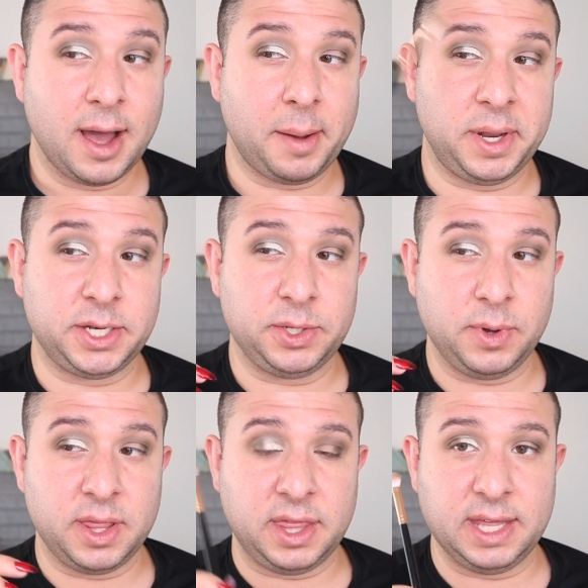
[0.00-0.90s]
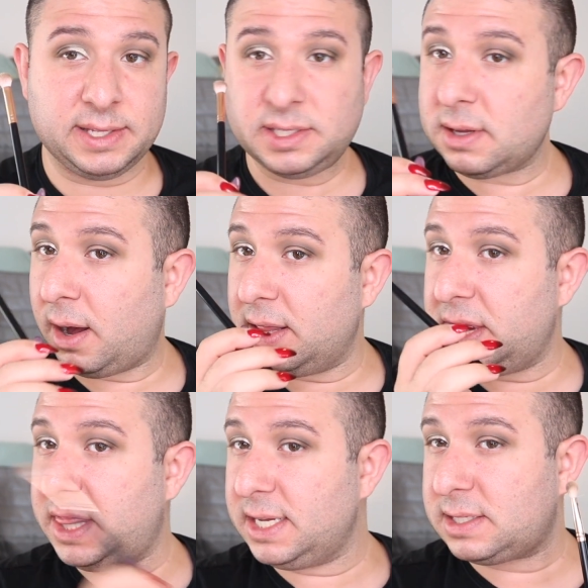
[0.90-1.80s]
I'm going to do this on
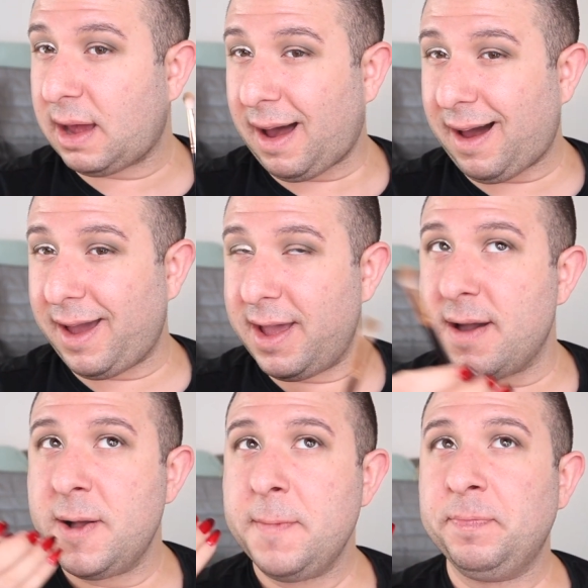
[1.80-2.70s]
um, this eye,